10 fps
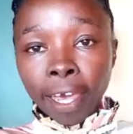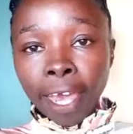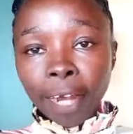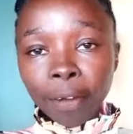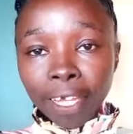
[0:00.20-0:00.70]

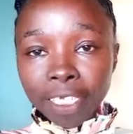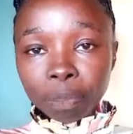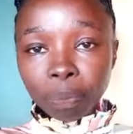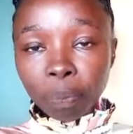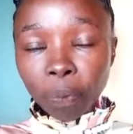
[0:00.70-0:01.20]
Hello
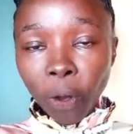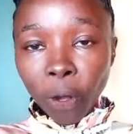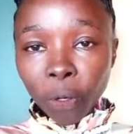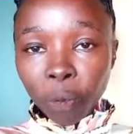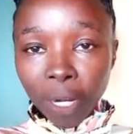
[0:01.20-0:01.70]
nice people,
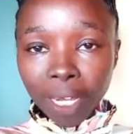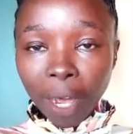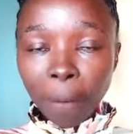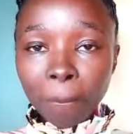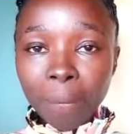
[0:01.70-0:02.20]

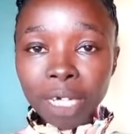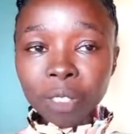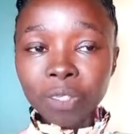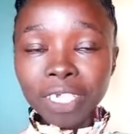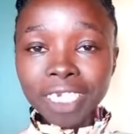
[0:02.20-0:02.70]
welcome
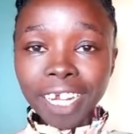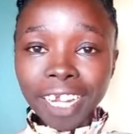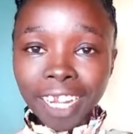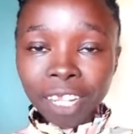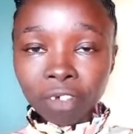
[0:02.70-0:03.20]
back to the
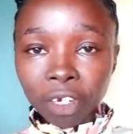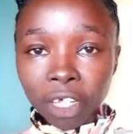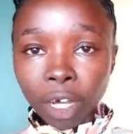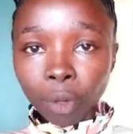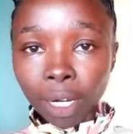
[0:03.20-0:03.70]
channel. If you're
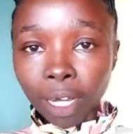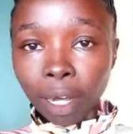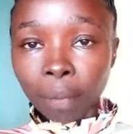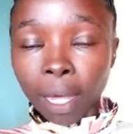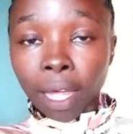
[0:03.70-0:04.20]
here,
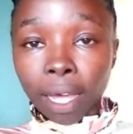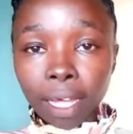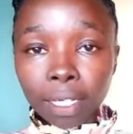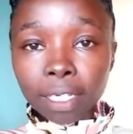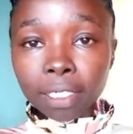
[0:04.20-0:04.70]
welcome.
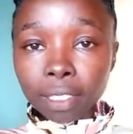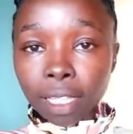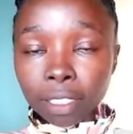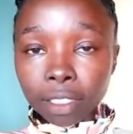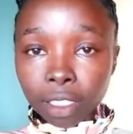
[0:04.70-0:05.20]
Kindly hit
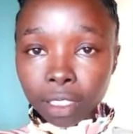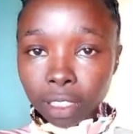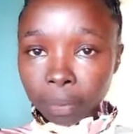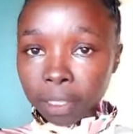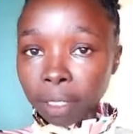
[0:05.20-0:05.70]
that red
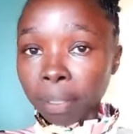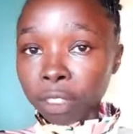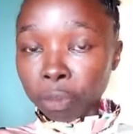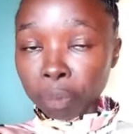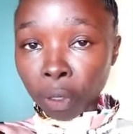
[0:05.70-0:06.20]
subscribe
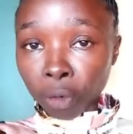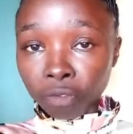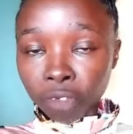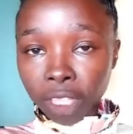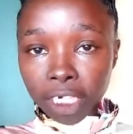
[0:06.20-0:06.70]
button below
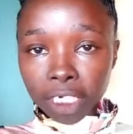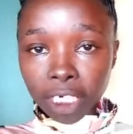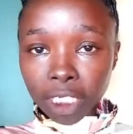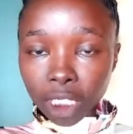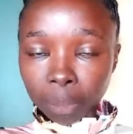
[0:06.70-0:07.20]
for the
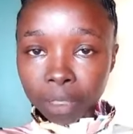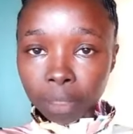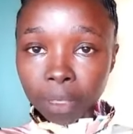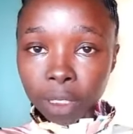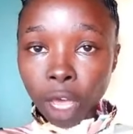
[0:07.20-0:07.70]
returning
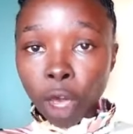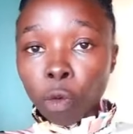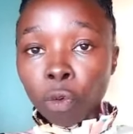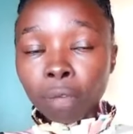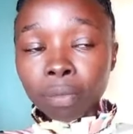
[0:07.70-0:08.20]
subscribers.
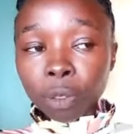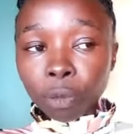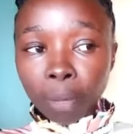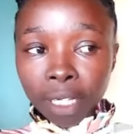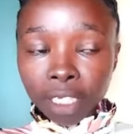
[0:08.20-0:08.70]
We love you
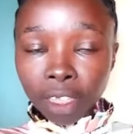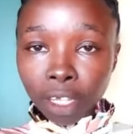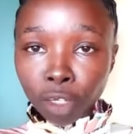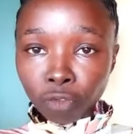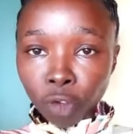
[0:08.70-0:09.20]
so much.
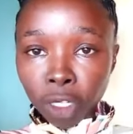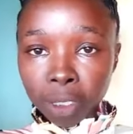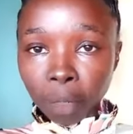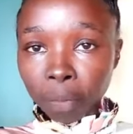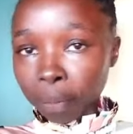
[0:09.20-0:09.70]
Thank you for
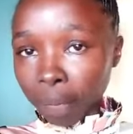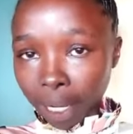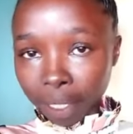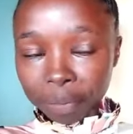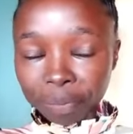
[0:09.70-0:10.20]
always coming back.